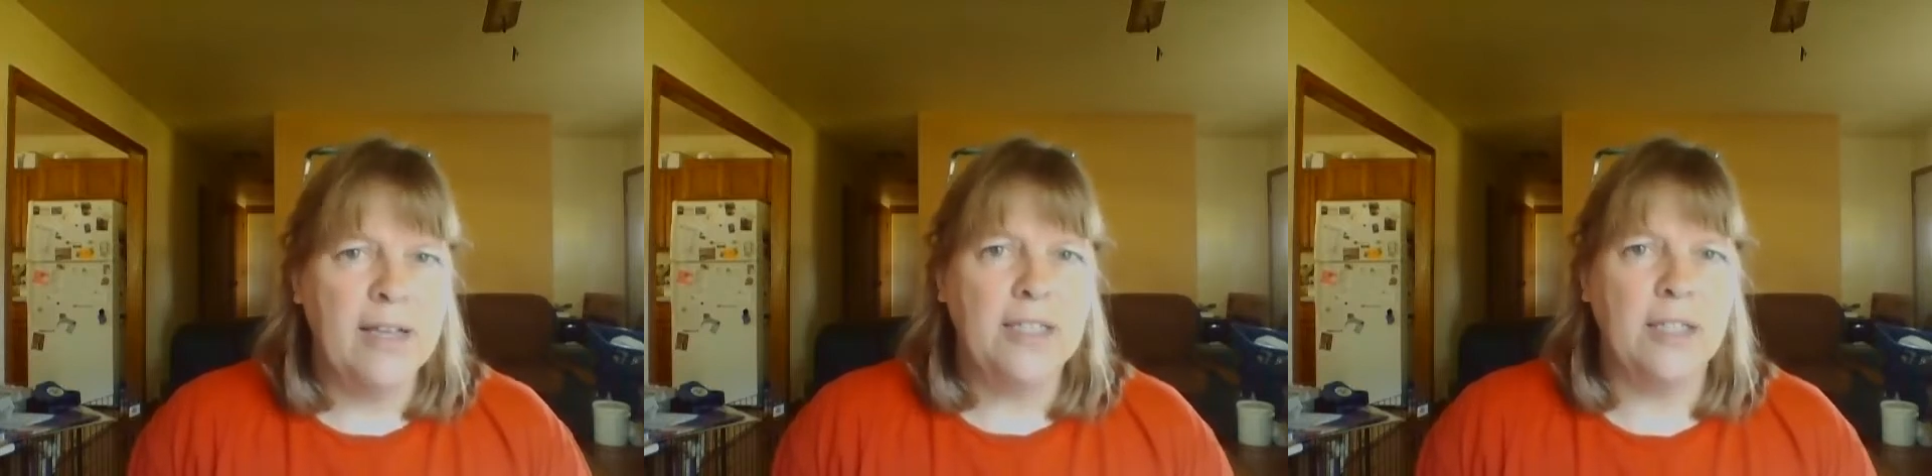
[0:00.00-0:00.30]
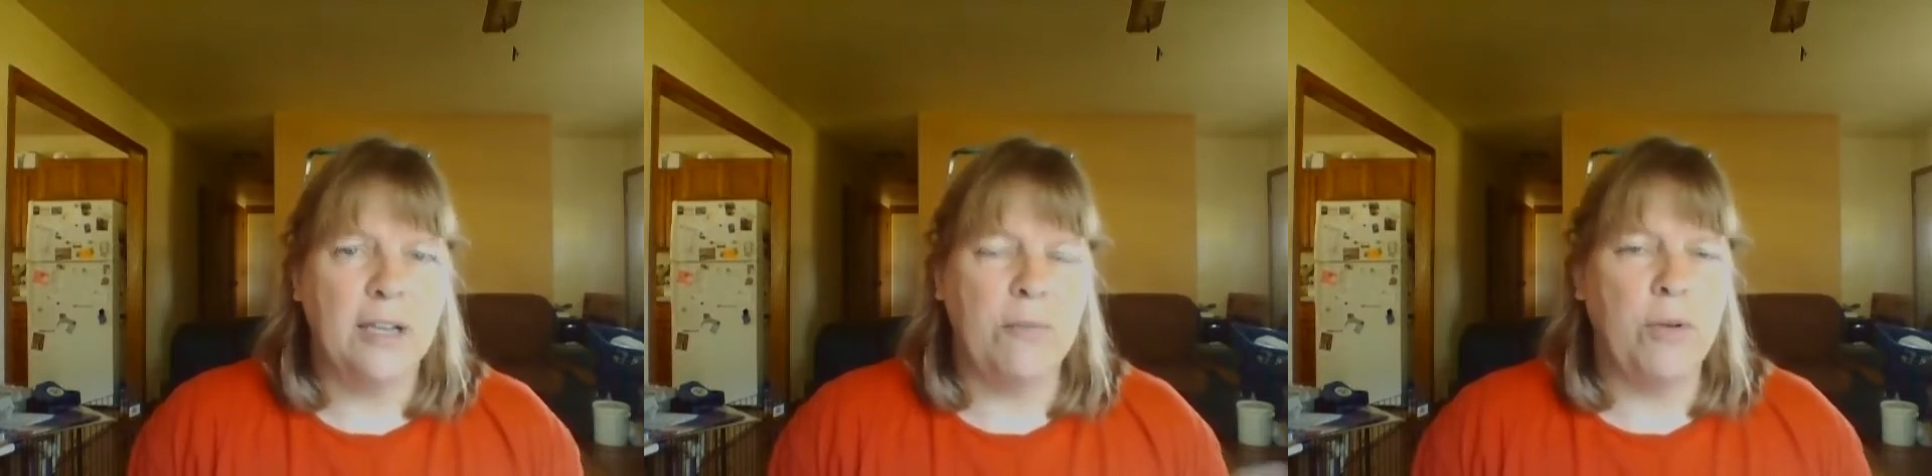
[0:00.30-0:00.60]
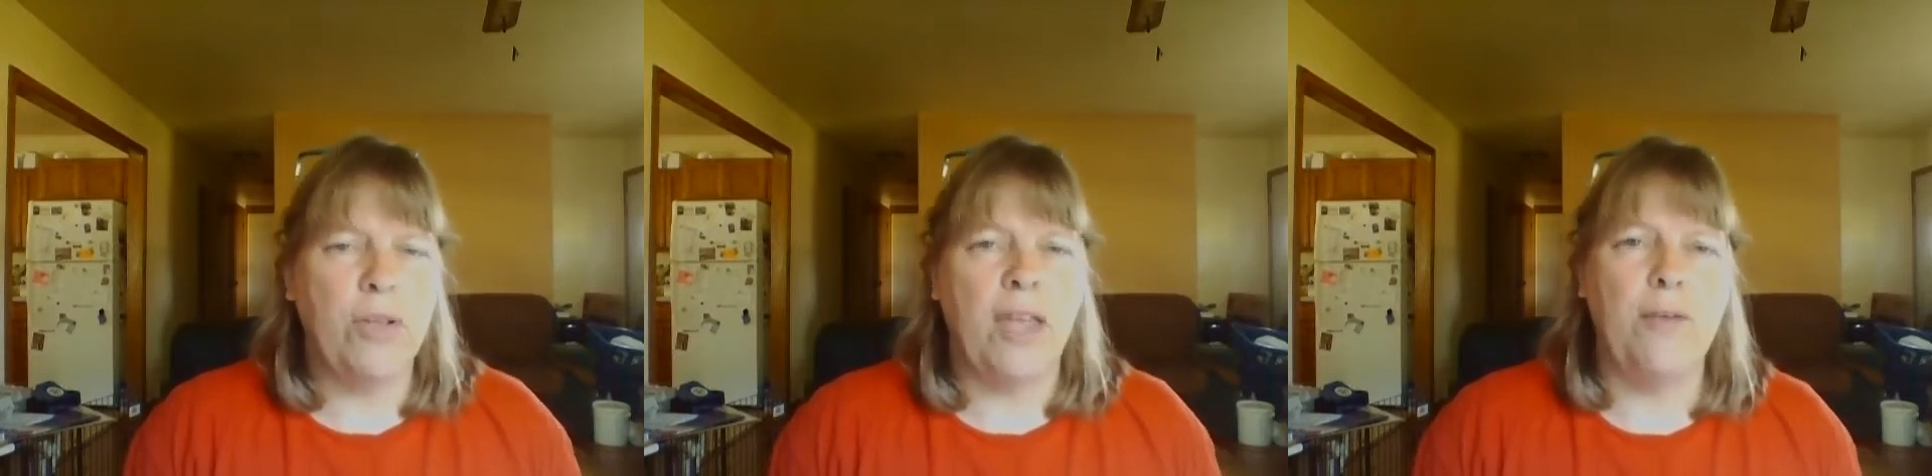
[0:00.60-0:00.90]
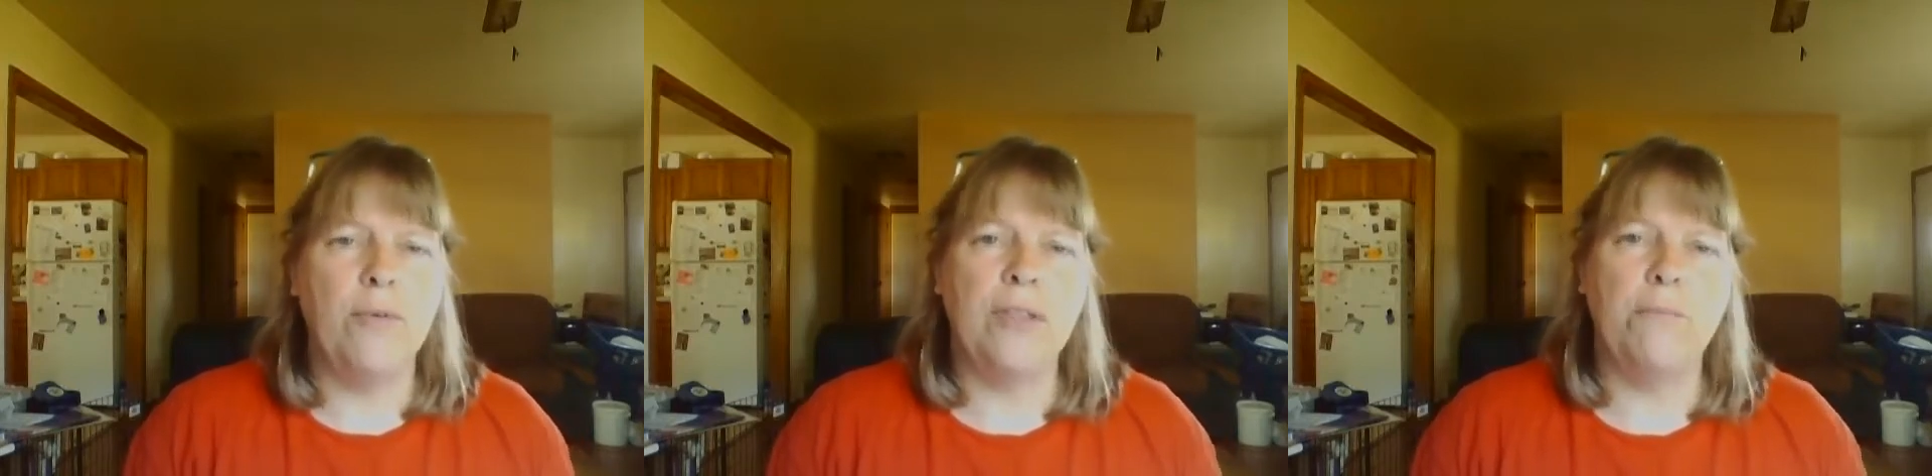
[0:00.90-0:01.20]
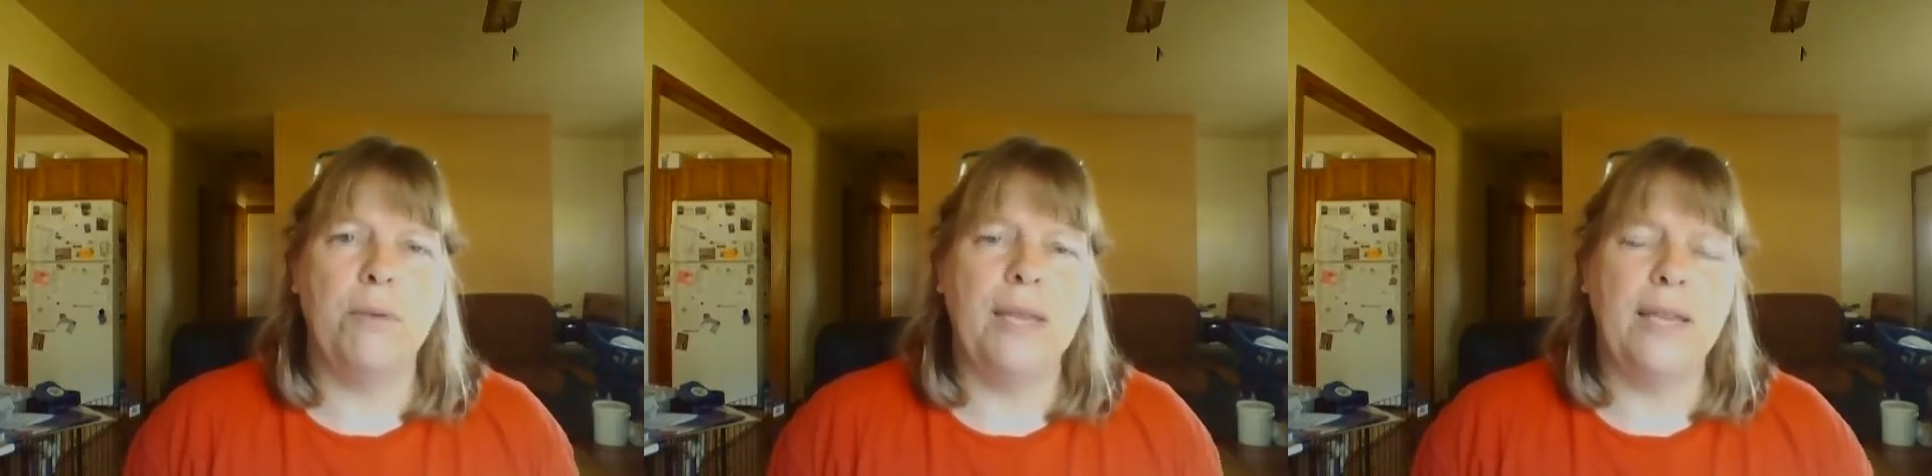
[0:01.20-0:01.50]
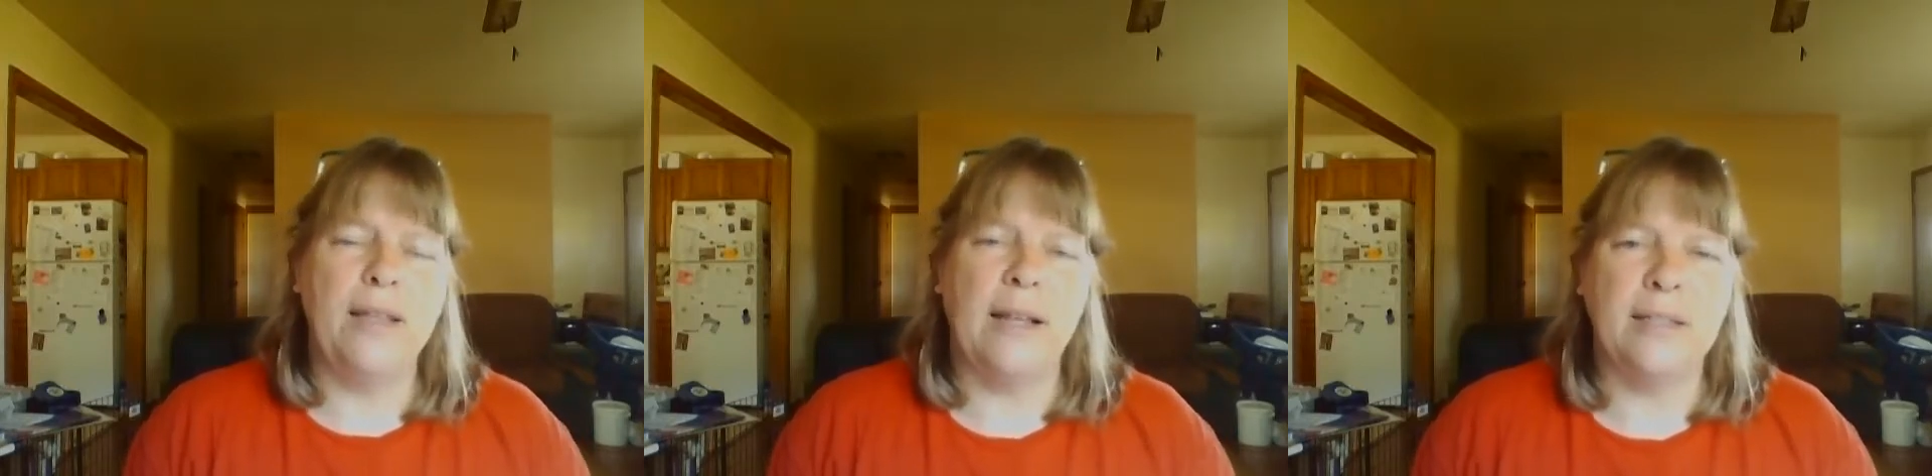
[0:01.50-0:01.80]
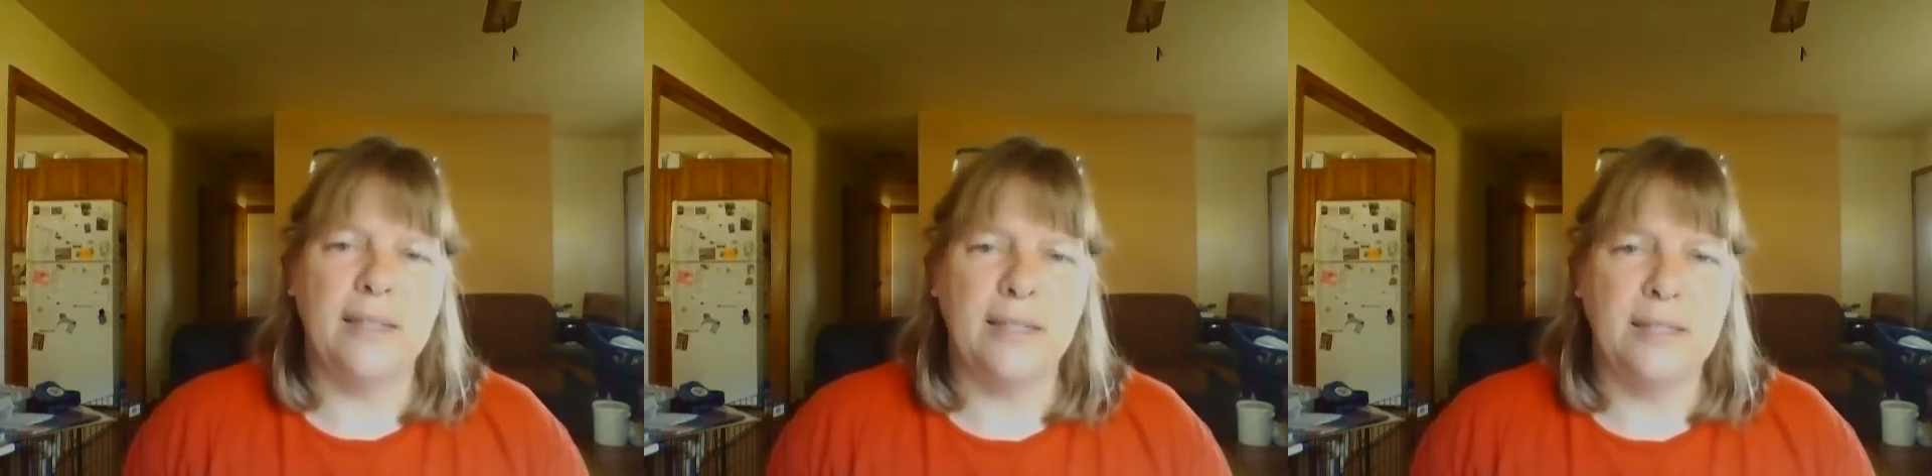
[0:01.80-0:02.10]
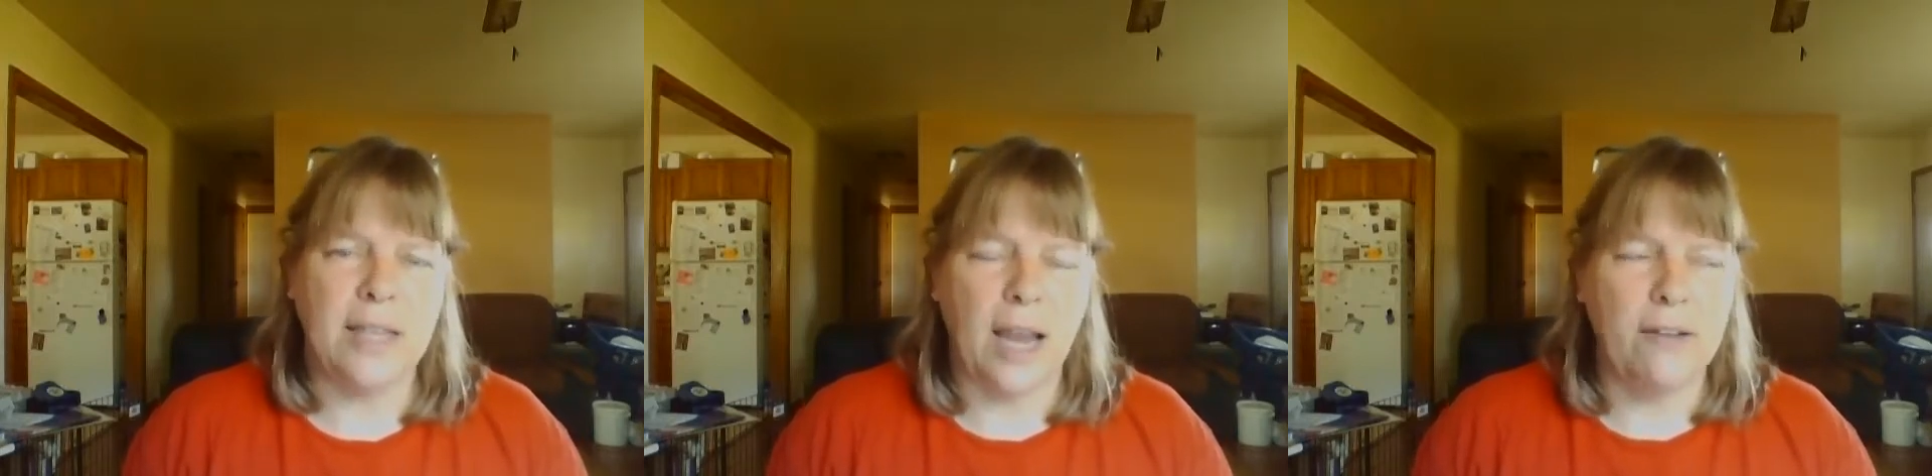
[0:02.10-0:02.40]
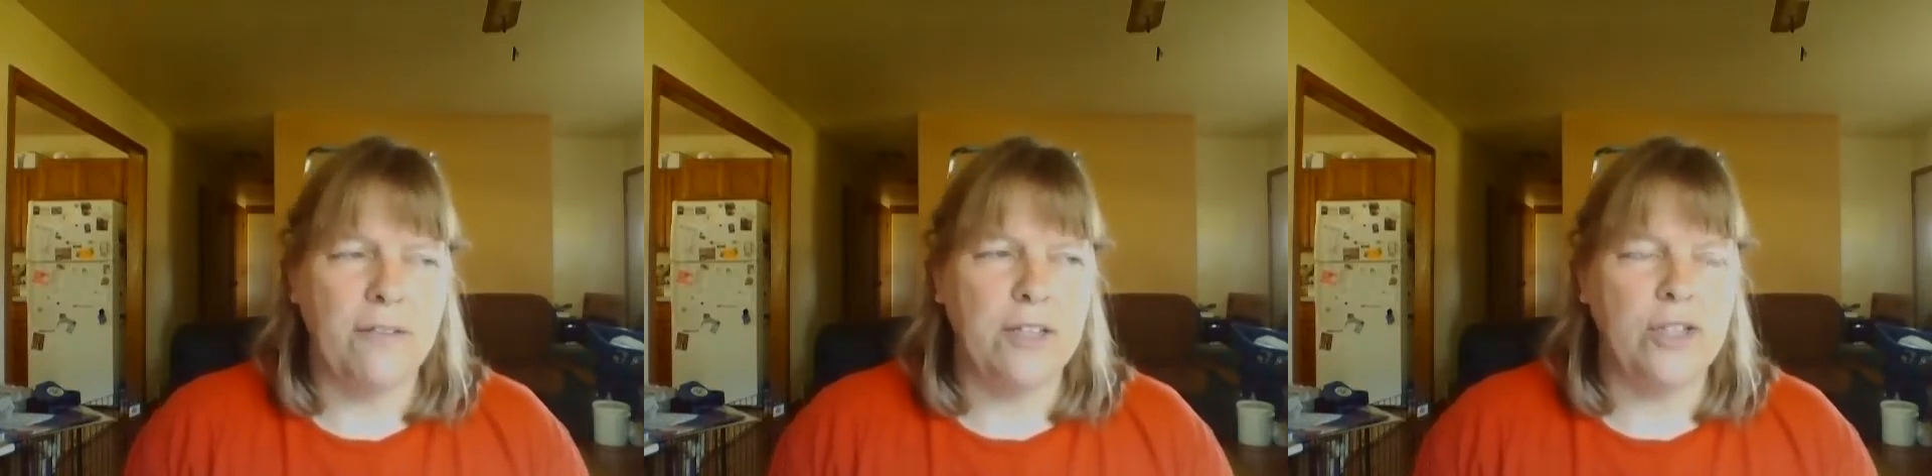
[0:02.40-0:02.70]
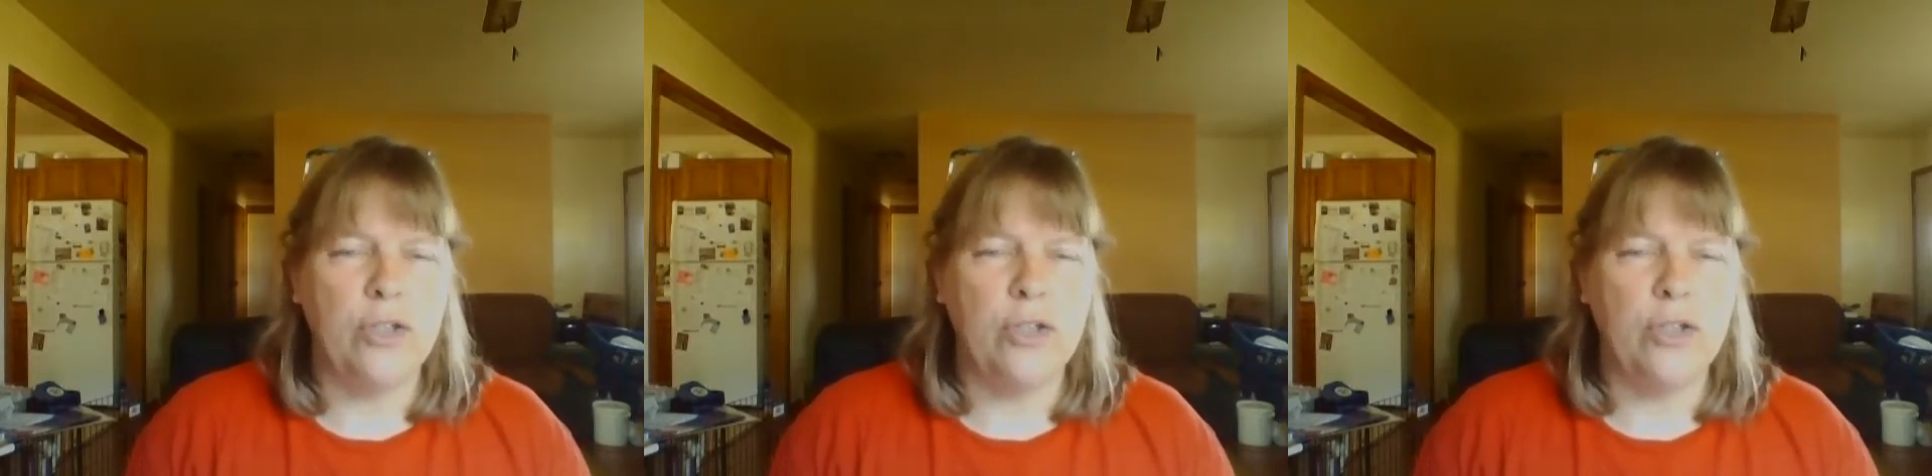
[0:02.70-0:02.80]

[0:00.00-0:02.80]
to communicate with the being that's inside of it?